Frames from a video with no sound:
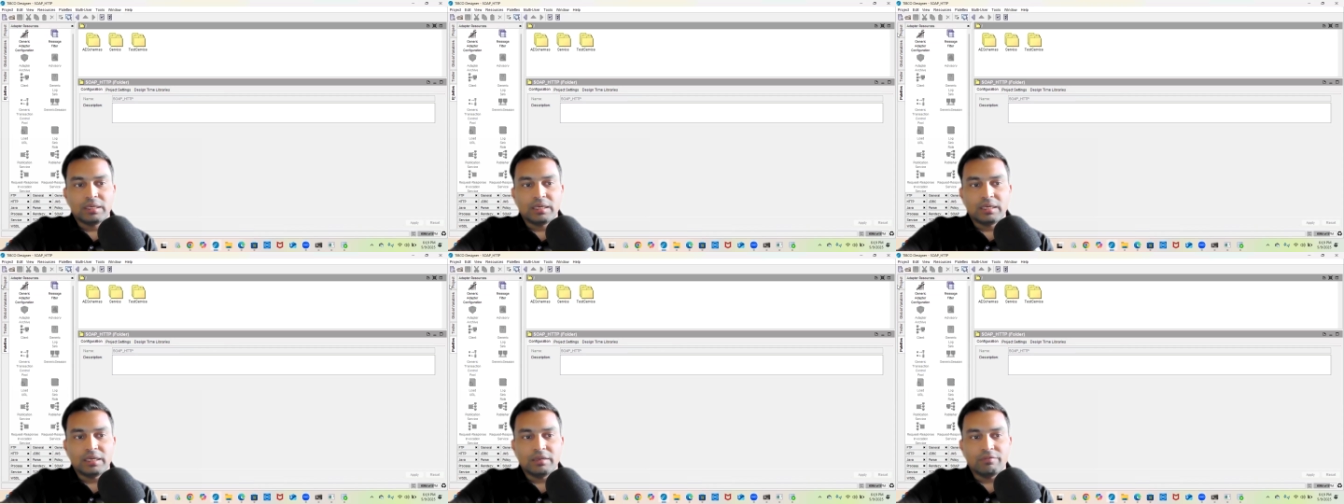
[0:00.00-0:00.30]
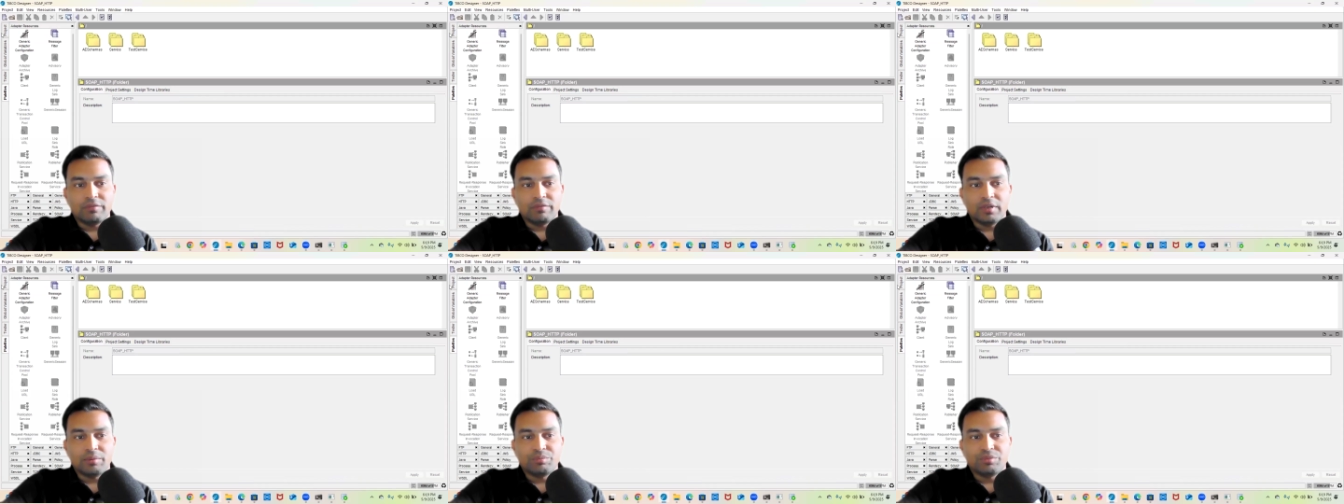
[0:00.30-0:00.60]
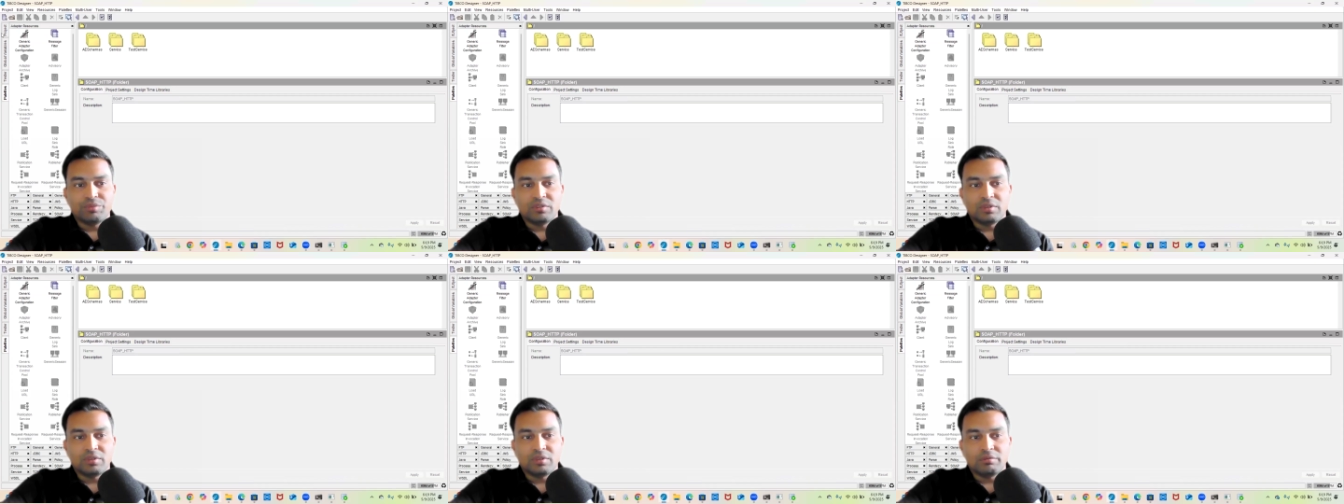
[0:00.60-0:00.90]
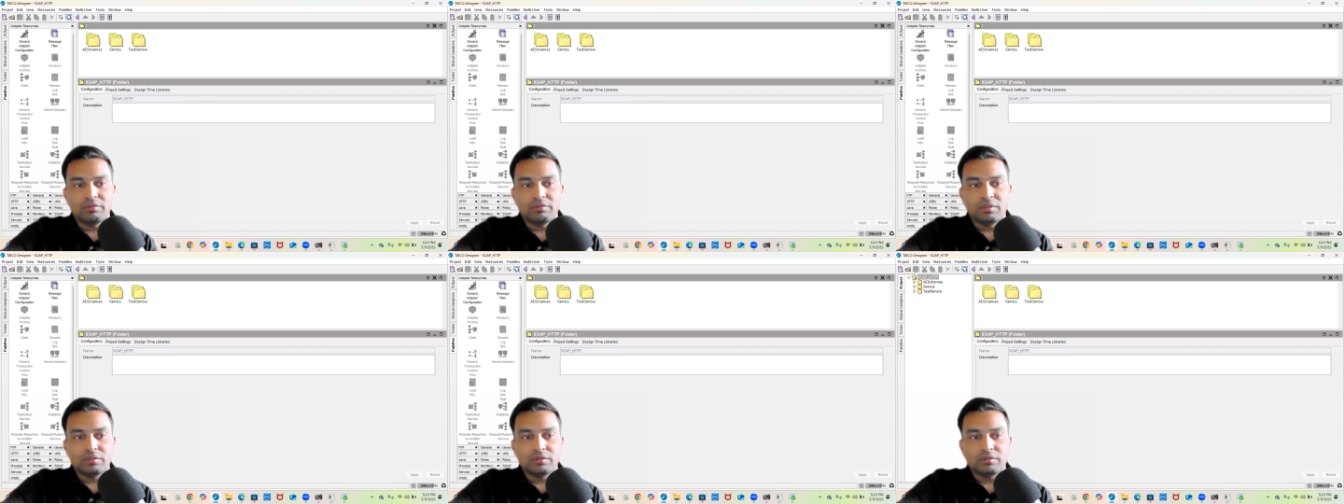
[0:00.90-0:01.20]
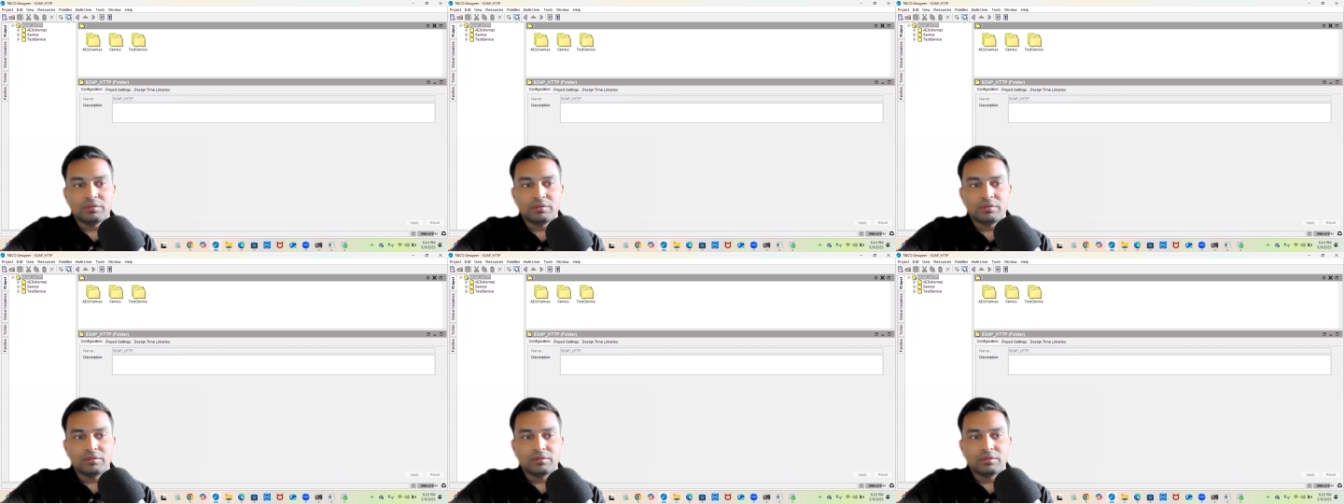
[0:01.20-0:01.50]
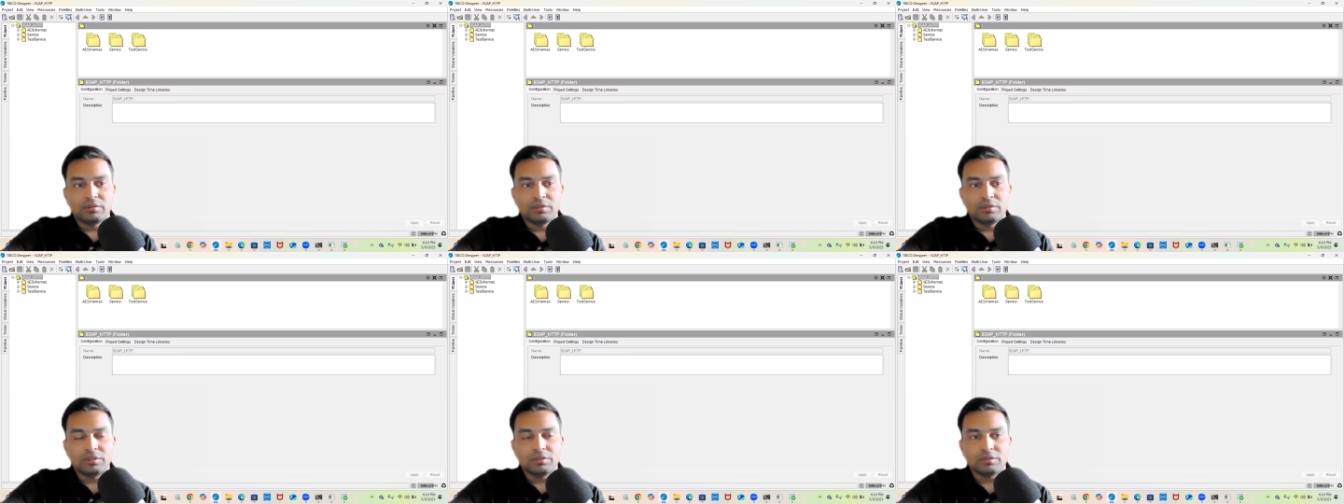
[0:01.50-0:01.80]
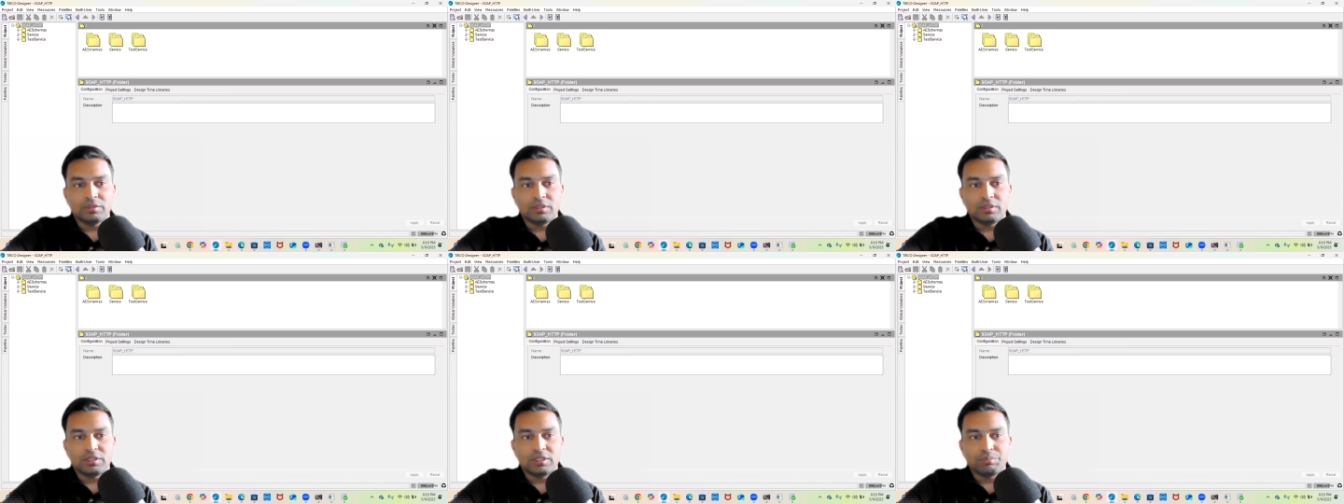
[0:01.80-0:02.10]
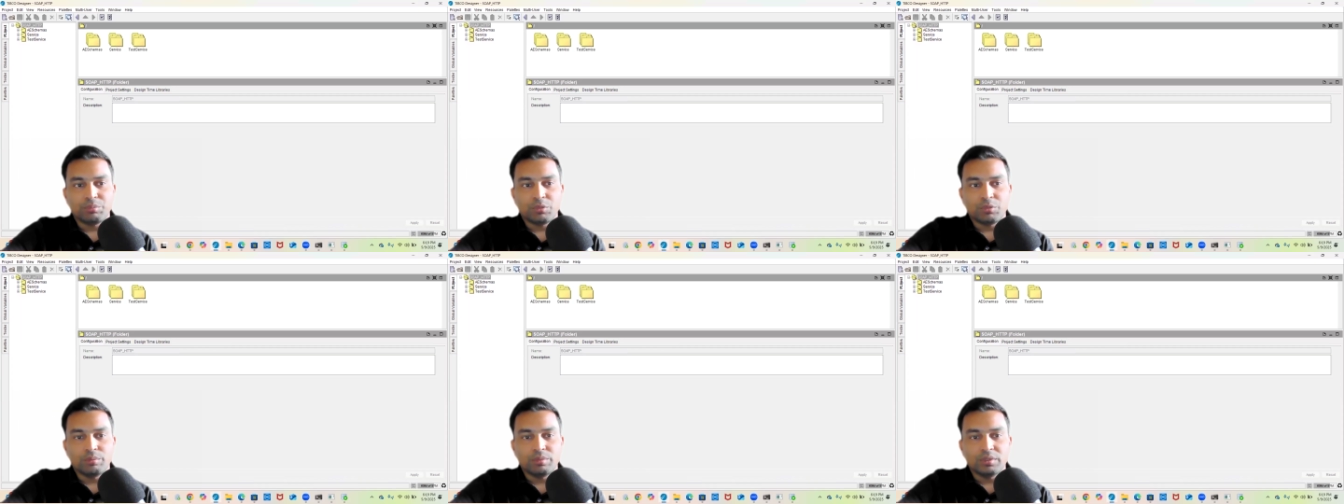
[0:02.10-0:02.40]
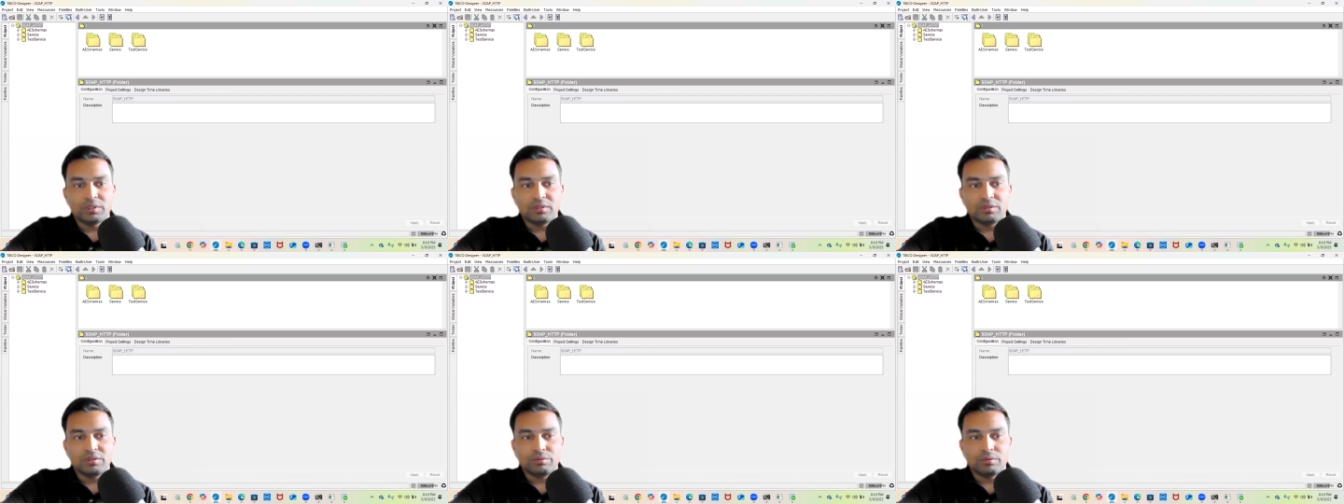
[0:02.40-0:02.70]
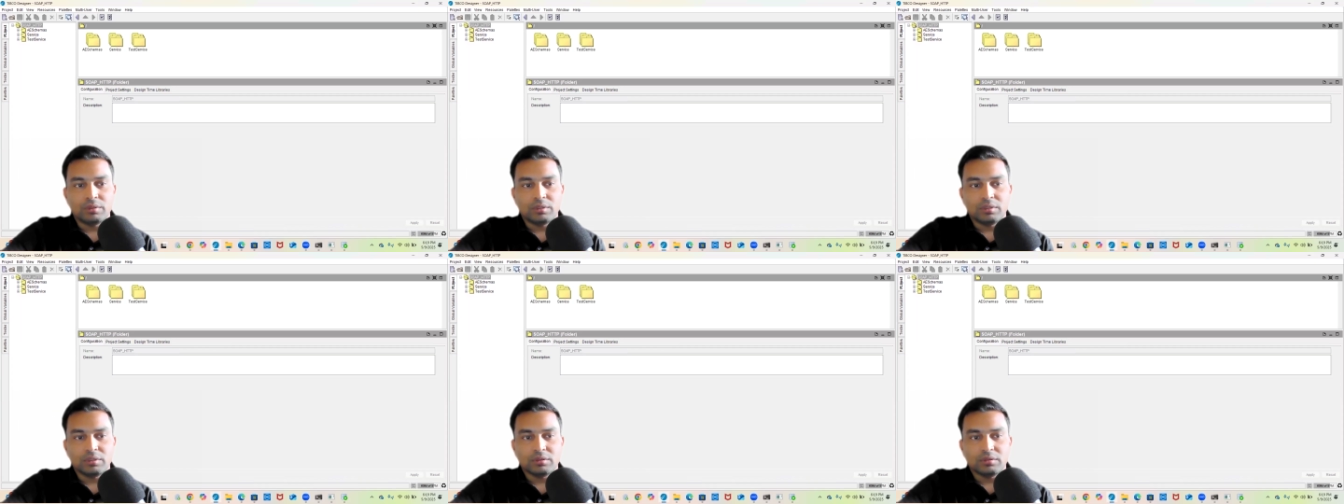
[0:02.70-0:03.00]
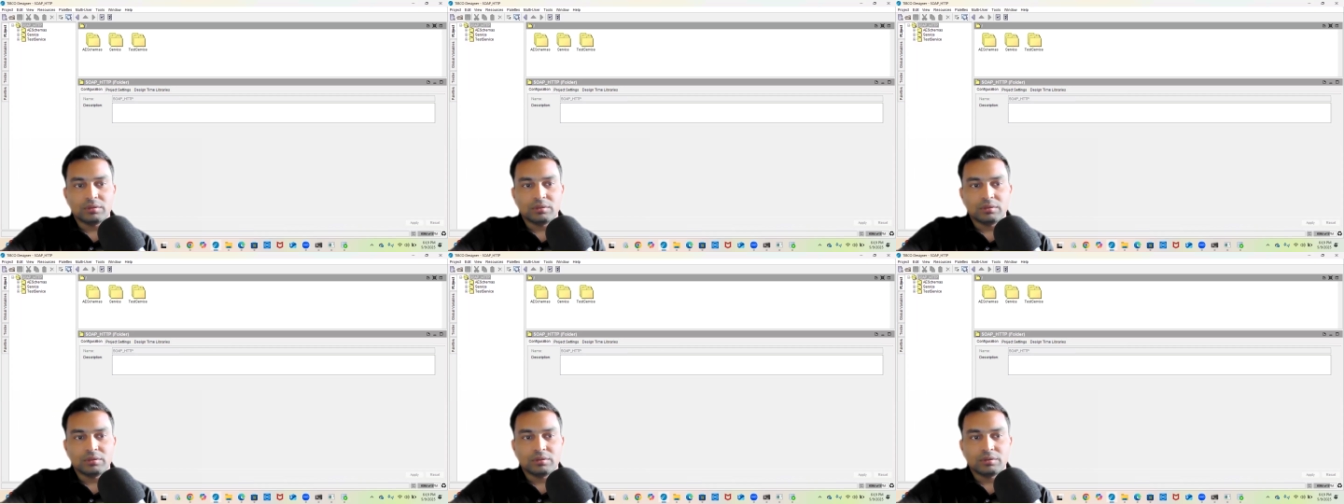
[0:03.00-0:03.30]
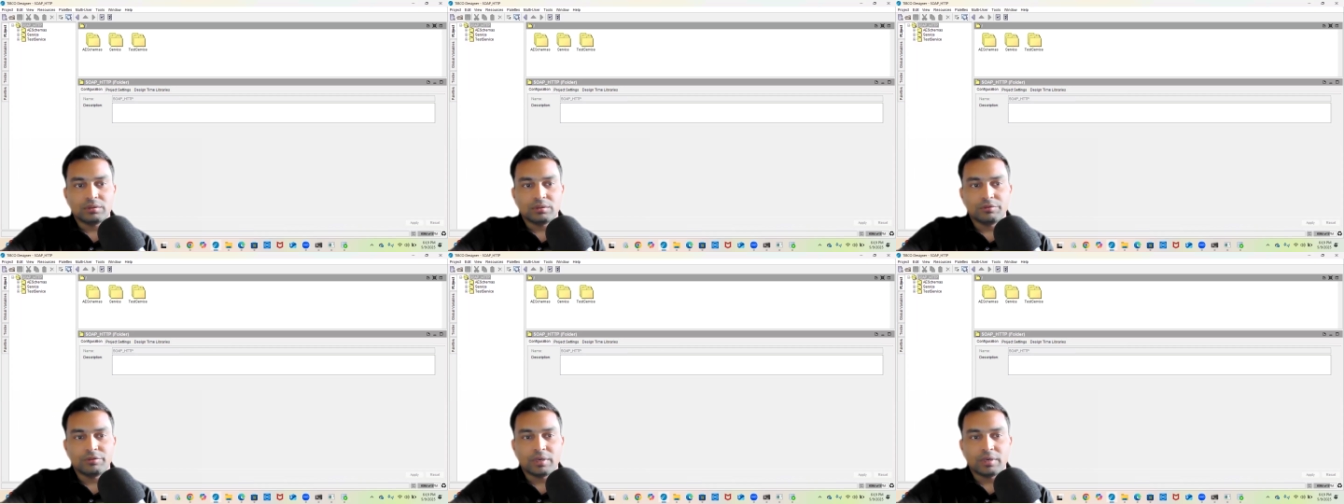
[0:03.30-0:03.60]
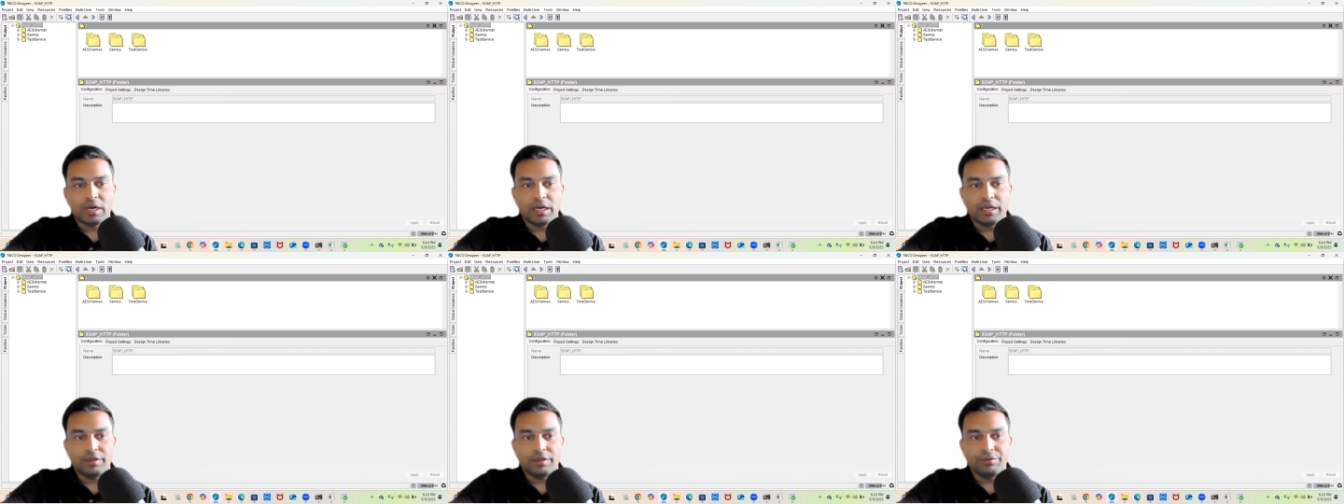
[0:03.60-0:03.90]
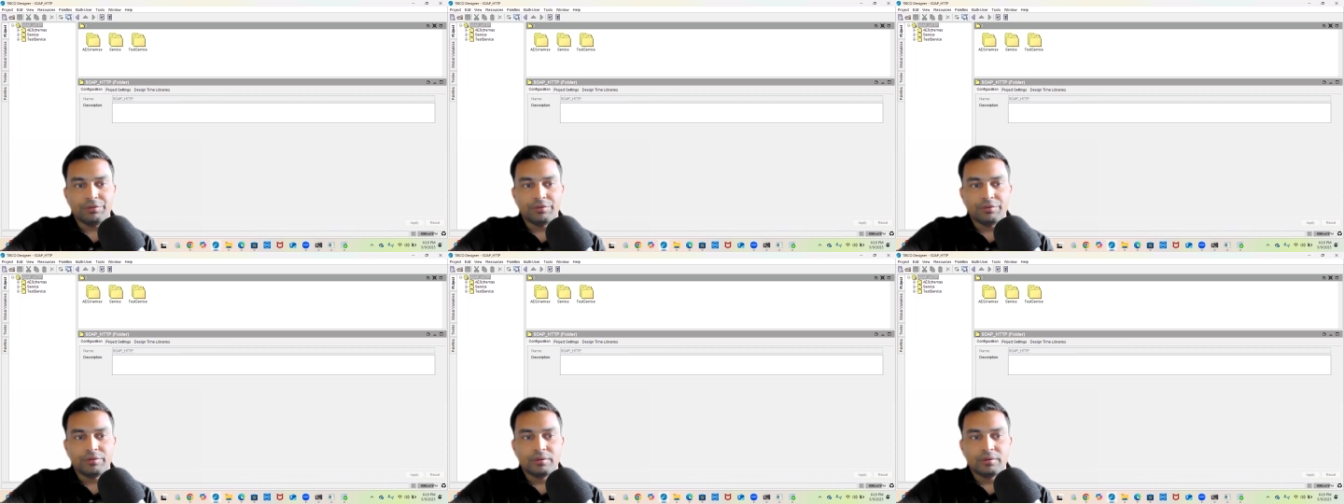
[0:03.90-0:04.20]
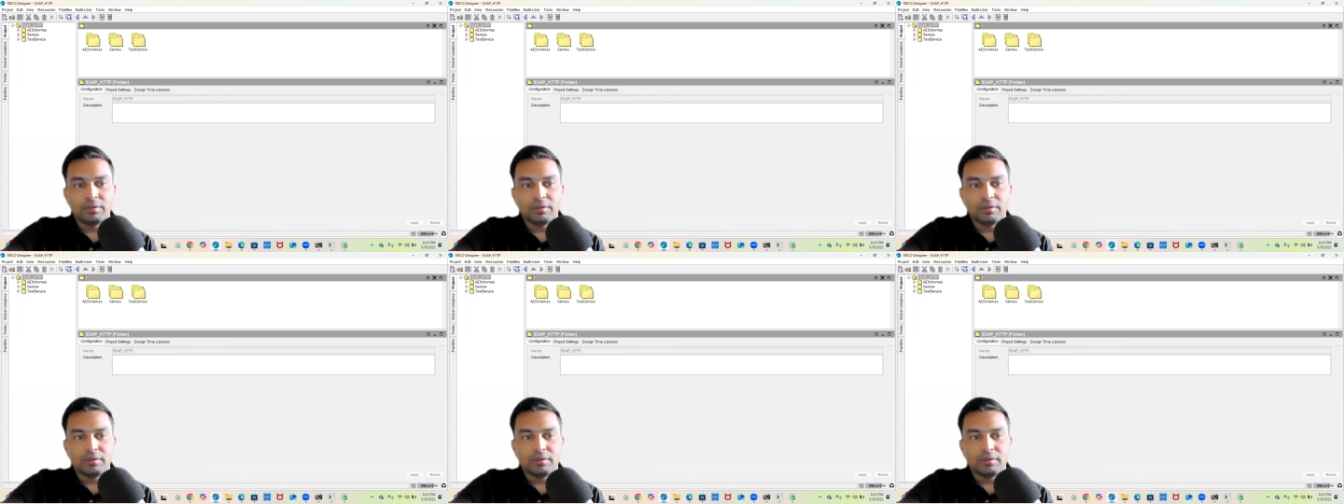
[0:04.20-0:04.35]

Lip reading: a web service using TIBCO BusinessWorks 5.